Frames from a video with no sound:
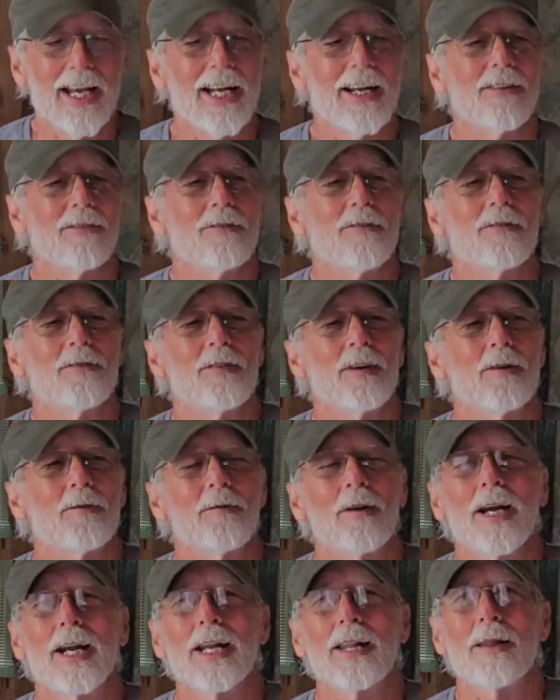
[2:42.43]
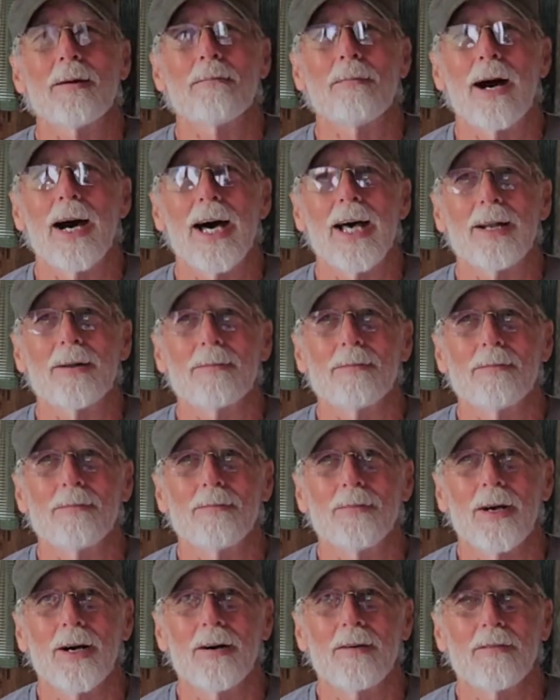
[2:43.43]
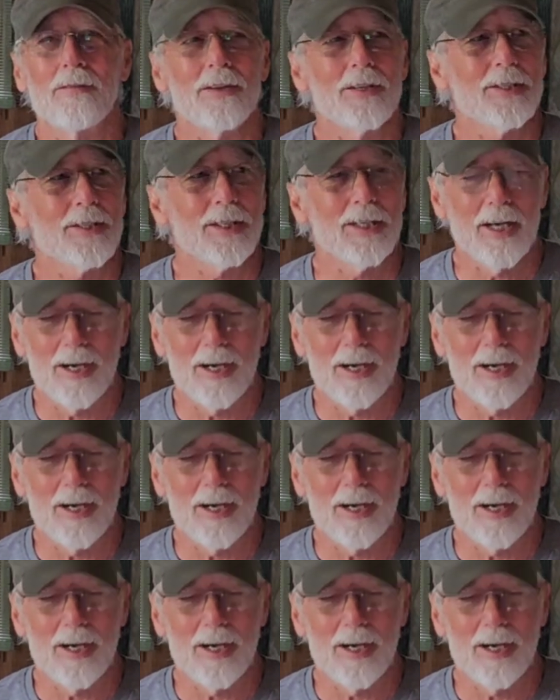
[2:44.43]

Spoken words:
8 of them fit right in the bottom of this